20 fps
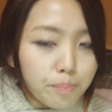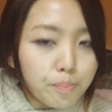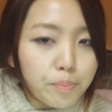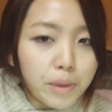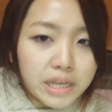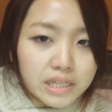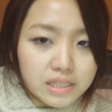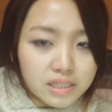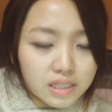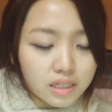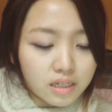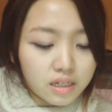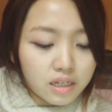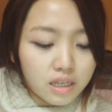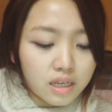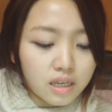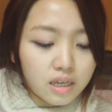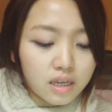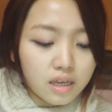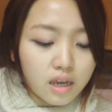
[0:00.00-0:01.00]

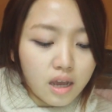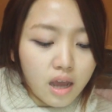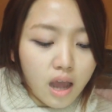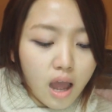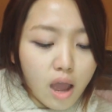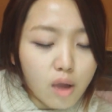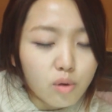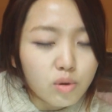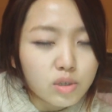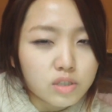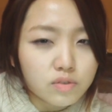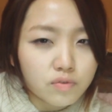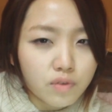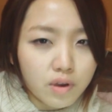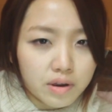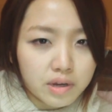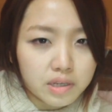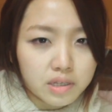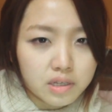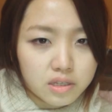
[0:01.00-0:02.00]
Basically, I was
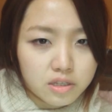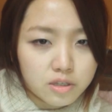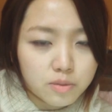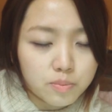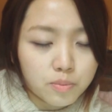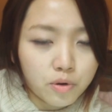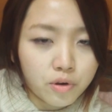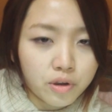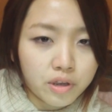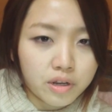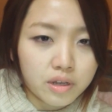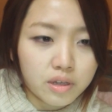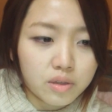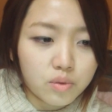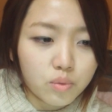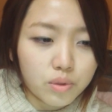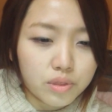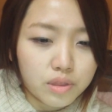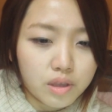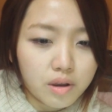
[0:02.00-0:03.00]
very disappointed
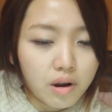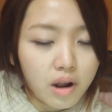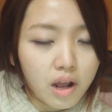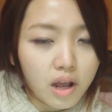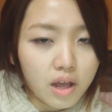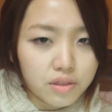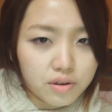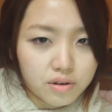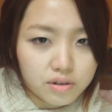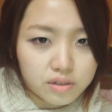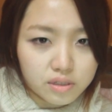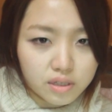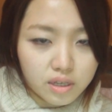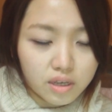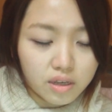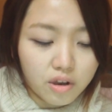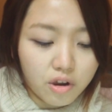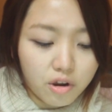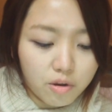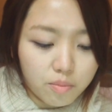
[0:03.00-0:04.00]
with their other
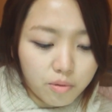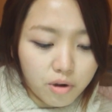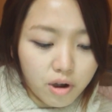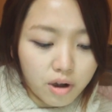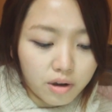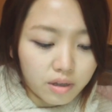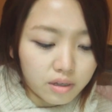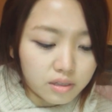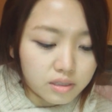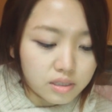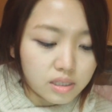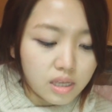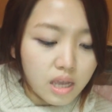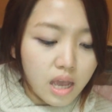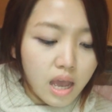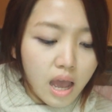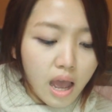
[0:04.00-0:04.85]
skincare products.